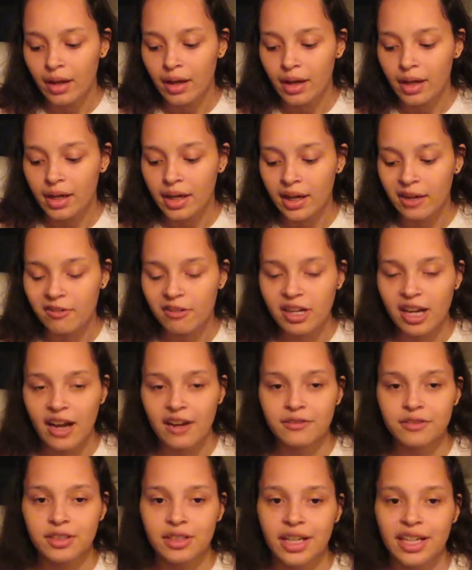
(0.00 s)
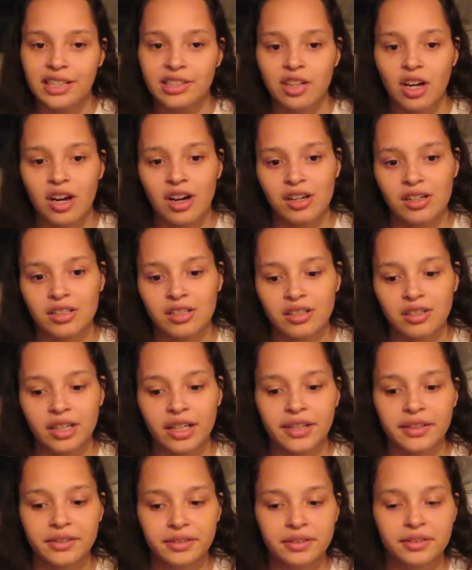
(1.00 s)
and I would have to like talk to
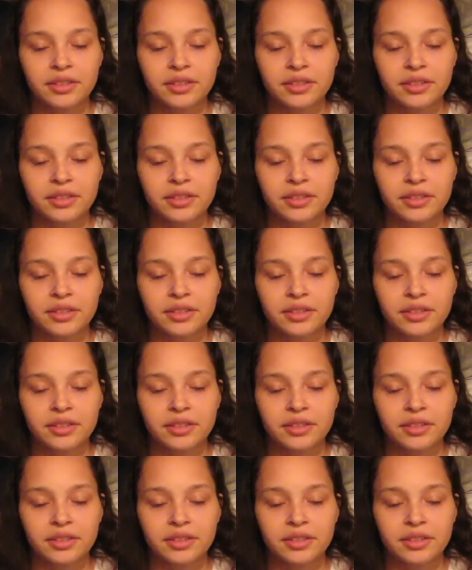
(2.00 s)
like